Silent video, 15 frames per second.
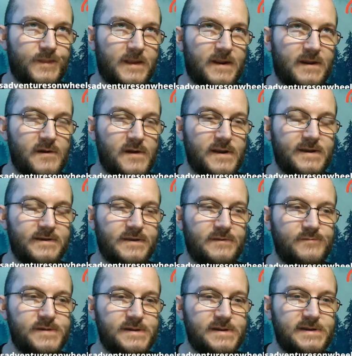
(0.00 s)
they're going
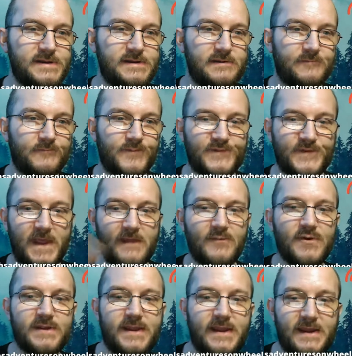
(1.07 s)
to be
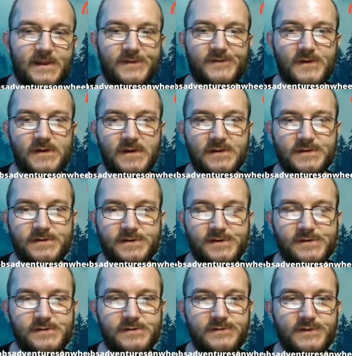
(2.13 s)
simulcast
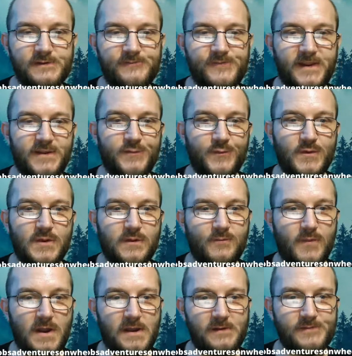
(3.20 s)
onto the
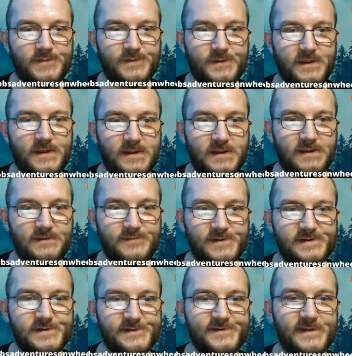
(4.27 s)
Facebook Bob's
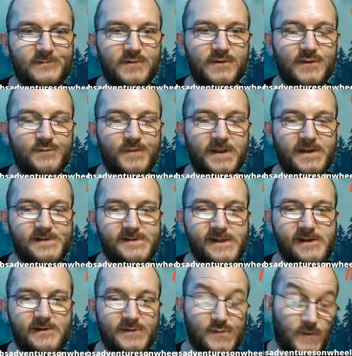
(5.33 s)
Adventures on Wheels page
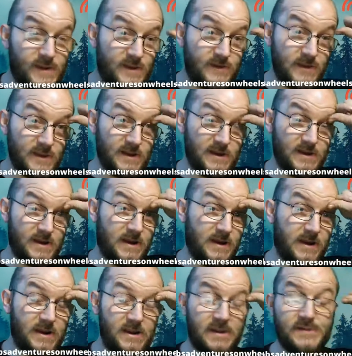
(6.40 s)
now as well.
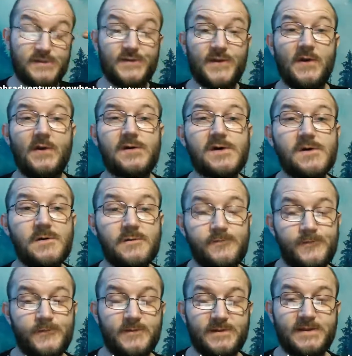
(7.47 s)
So
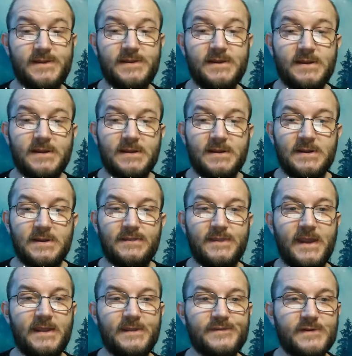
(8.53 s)
hopefully
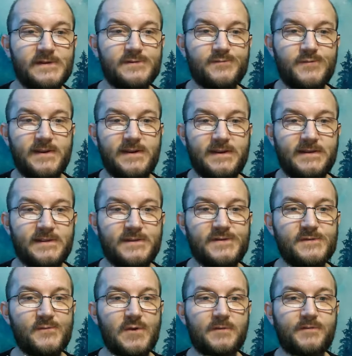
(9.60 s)
that starts bringing in
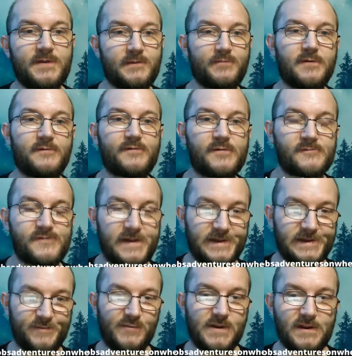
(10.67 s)
some more people from
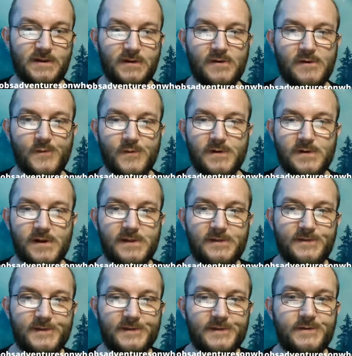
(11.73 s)
Facebook over
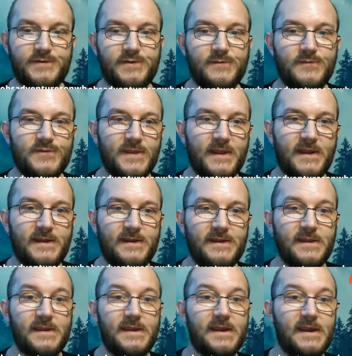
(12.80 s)
on the YouTube
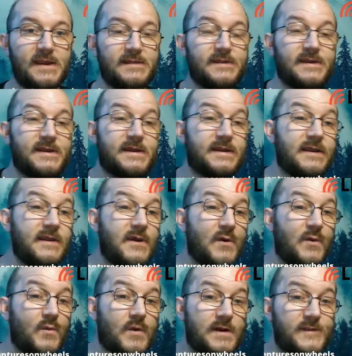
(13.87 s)
side. And then
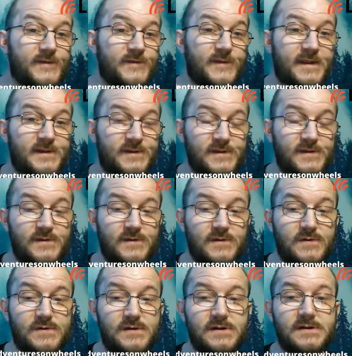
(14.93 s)
once they
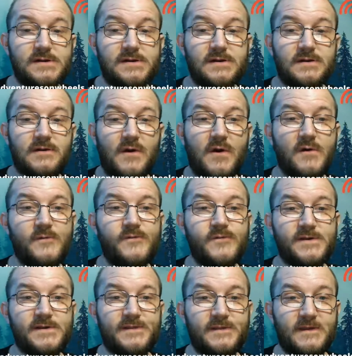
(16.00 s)
do,
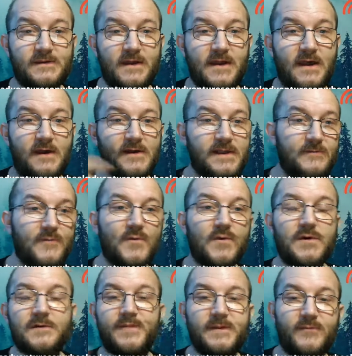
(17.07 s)
hopefully I'll get
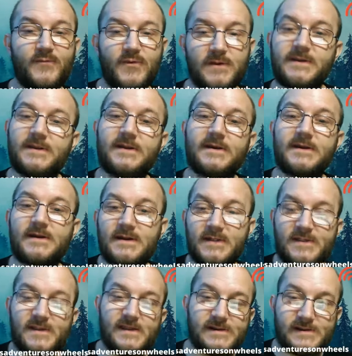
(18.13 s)
more people in here,
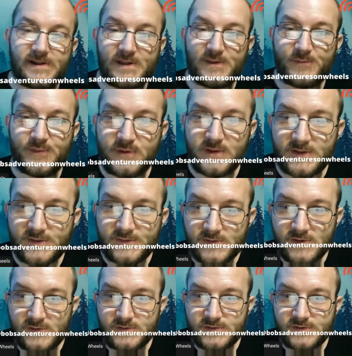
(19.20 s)
and then I'll help you guys
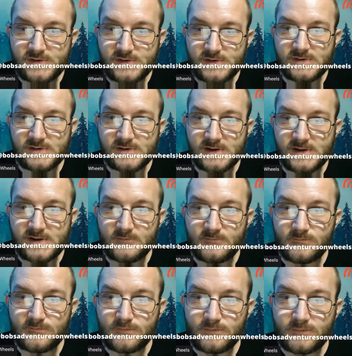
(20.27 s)
grow too.
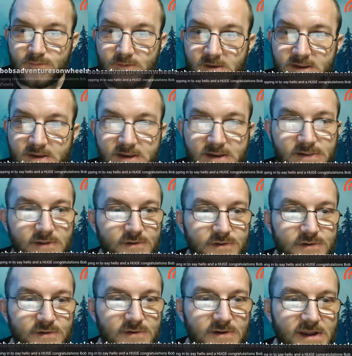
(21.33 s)
Hello,
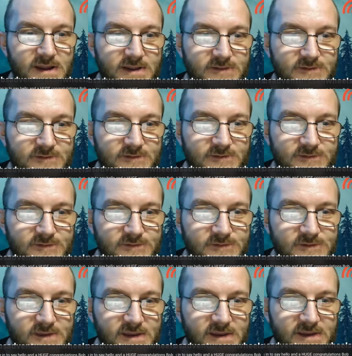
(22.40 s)
New
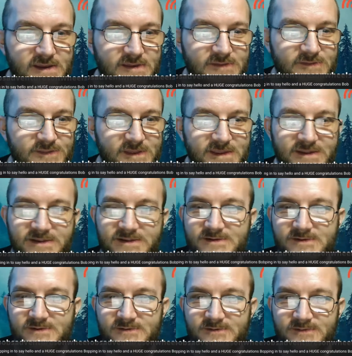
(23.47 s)
Horizons. Thank
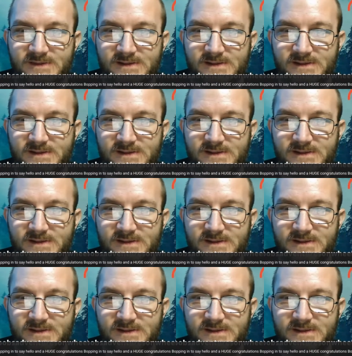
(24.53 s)
you.